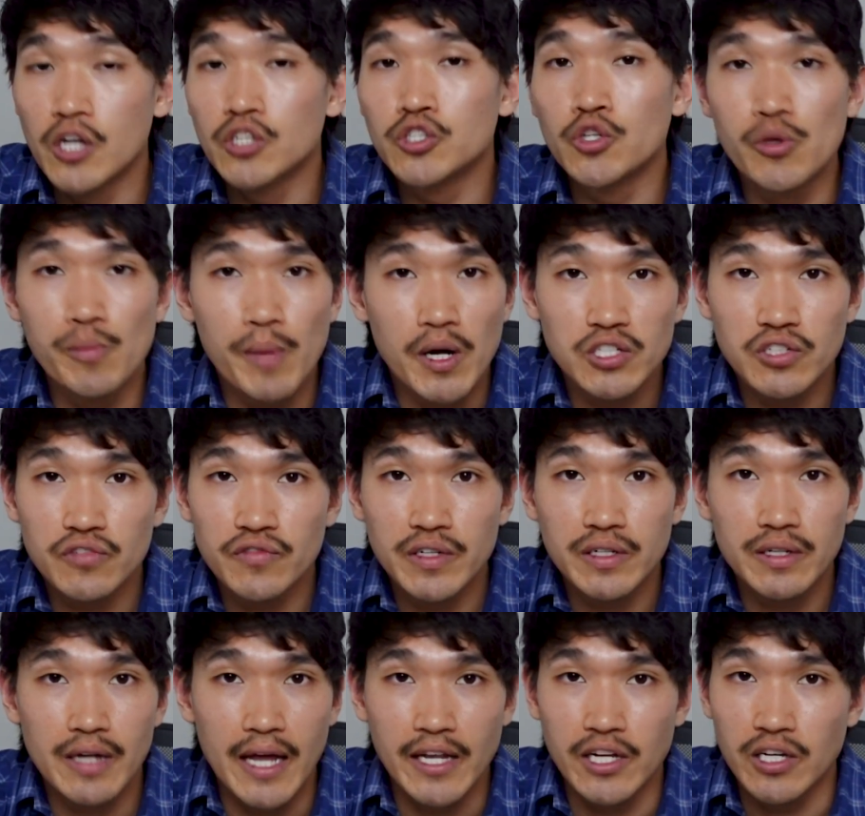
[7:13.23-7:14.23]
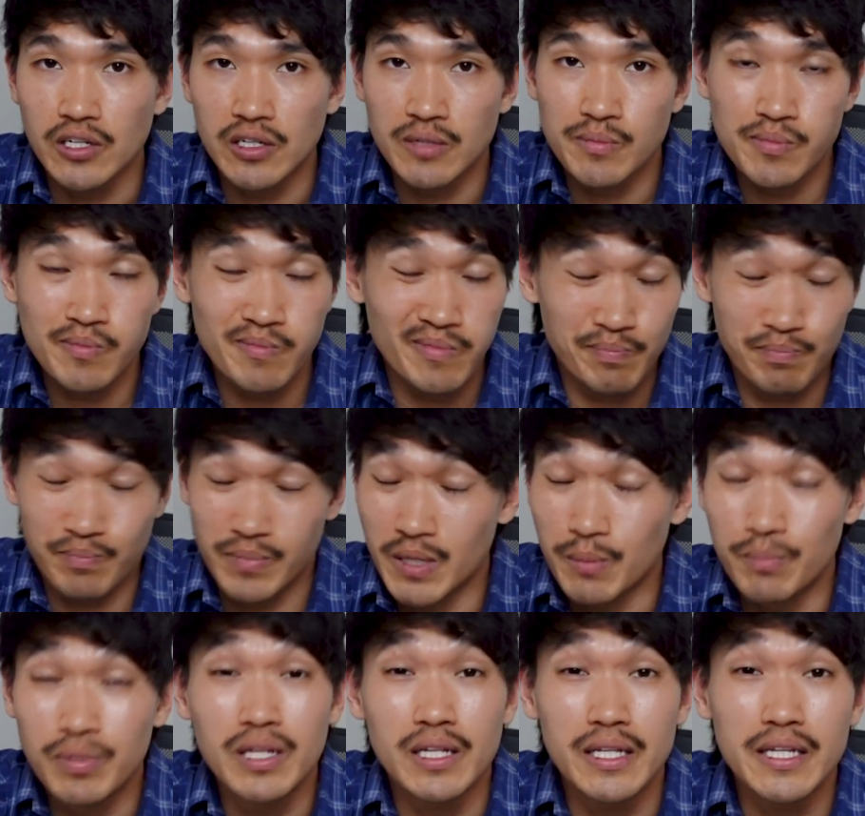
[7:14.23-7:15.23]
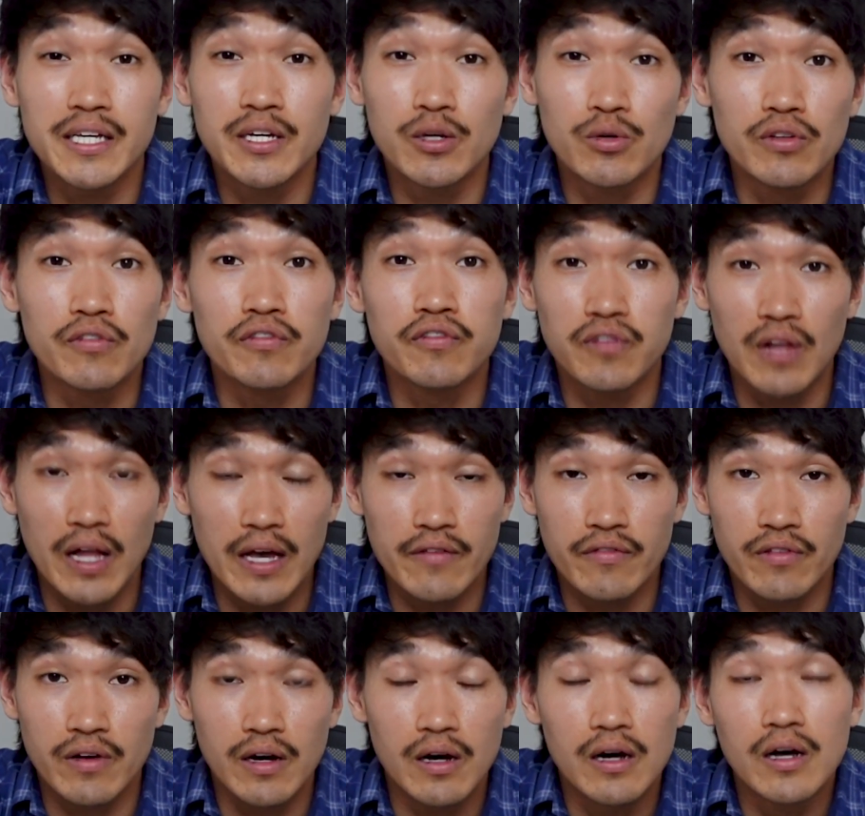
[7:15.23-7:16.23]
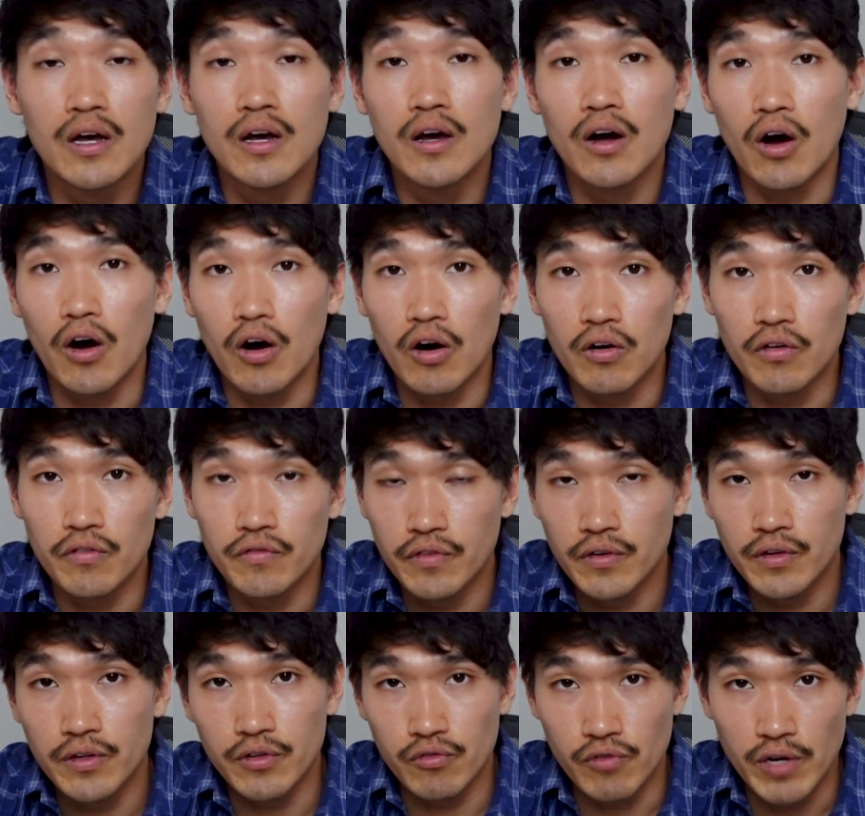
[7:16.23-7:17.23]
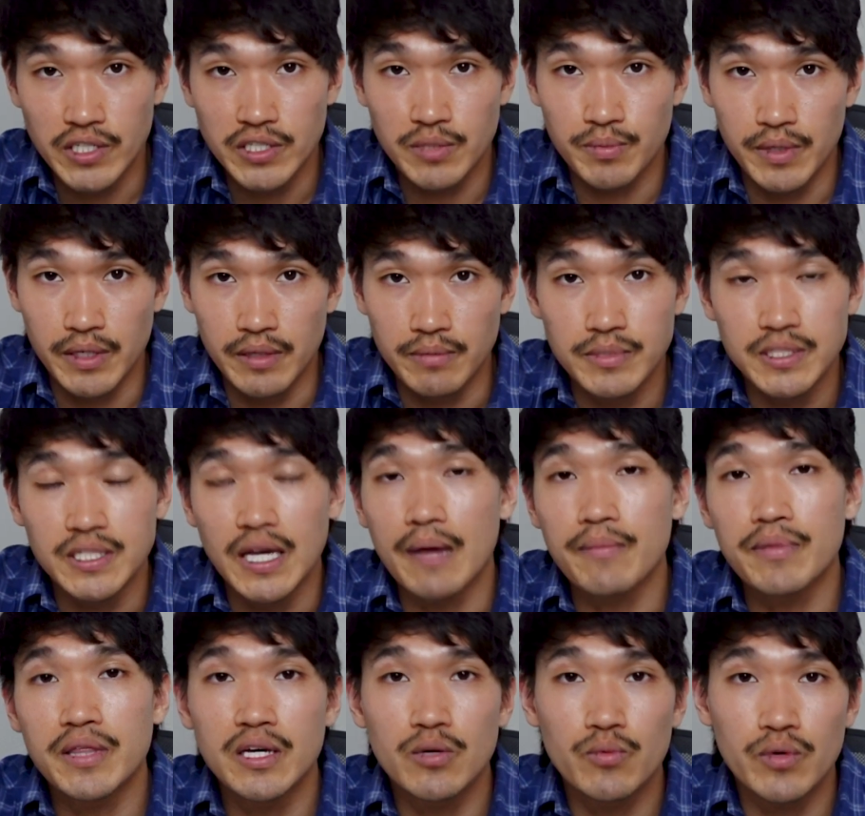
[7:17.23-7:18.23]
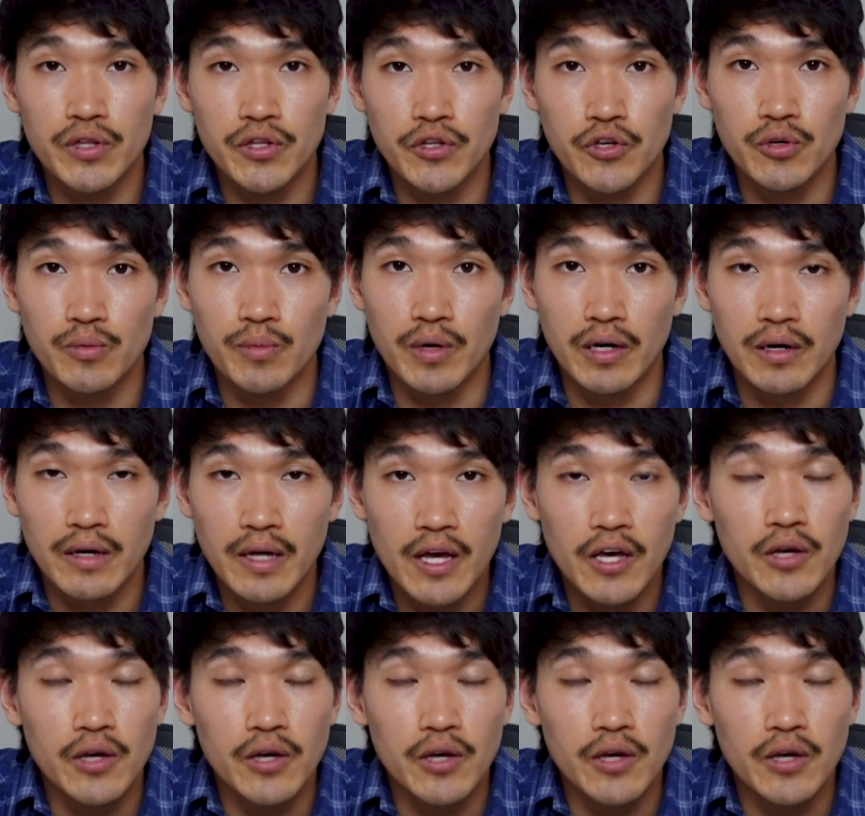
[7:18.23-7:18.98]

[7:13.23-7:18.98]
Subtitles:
Too much of it and you're going to completely kill the flavor of the recipe. Same thing with humor.